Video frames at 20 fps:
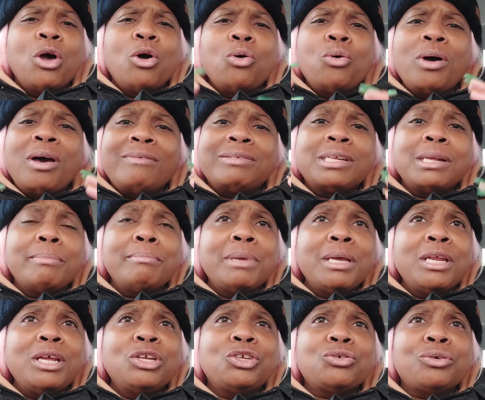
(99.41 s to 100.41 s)
who have
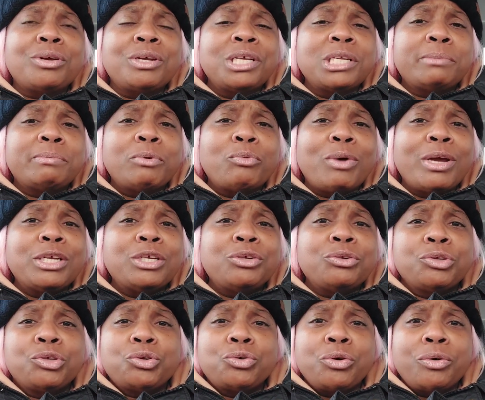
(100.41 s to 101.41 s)
submitted your
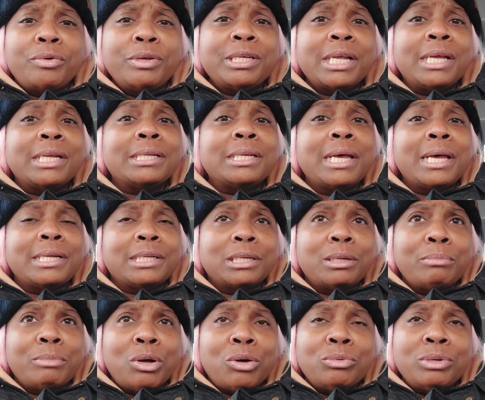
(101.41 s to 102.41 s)
inspirational stories and
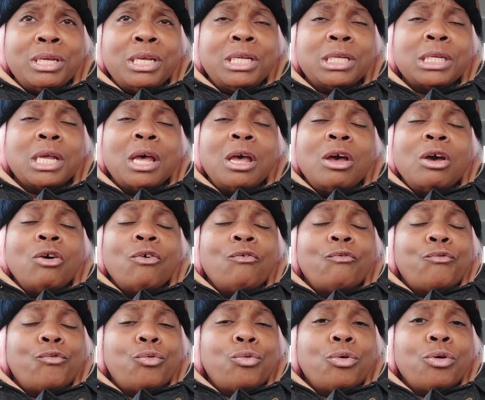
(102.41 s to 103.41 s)
testimonies
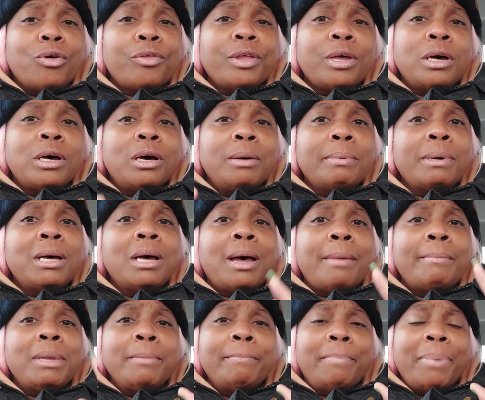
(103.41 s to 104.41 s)
for the
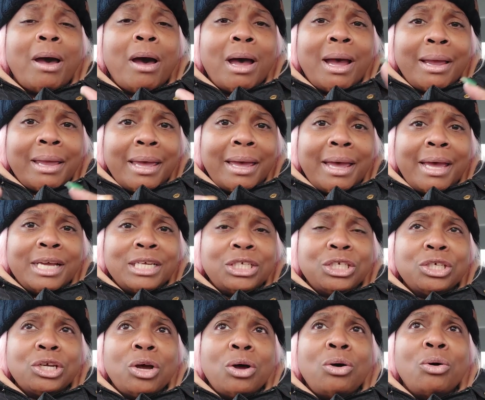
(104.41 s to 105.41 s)
upcoming podcast
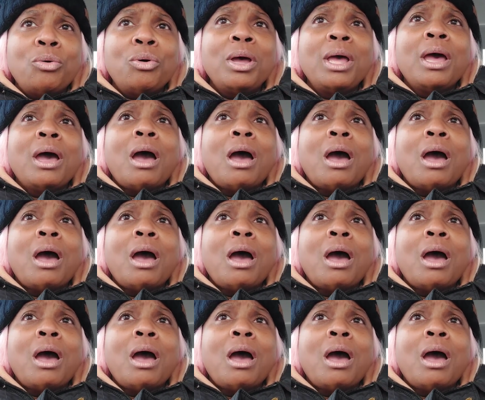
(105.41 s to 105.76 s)
show.